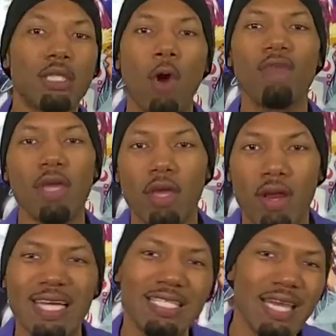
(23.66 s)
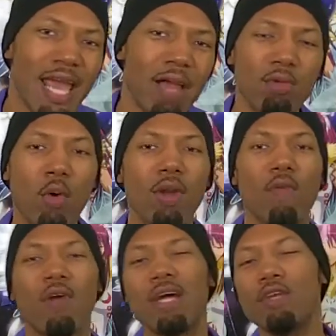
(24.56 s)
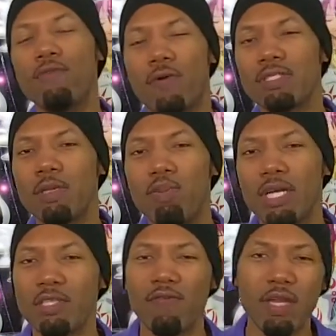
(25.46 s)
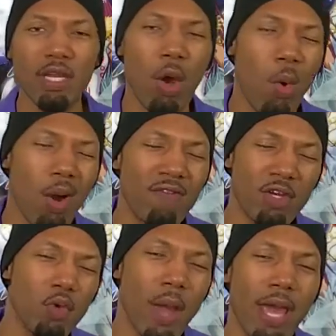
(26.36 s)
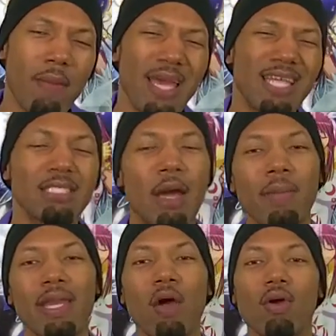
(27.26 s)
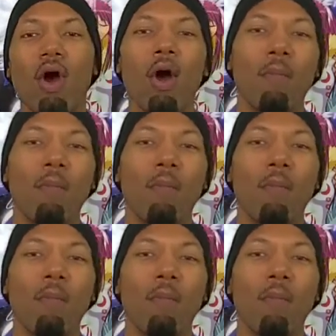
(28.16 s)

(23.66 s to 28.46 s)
Sokovi here, and today I'm going over a first impression video of a new anime that's coming out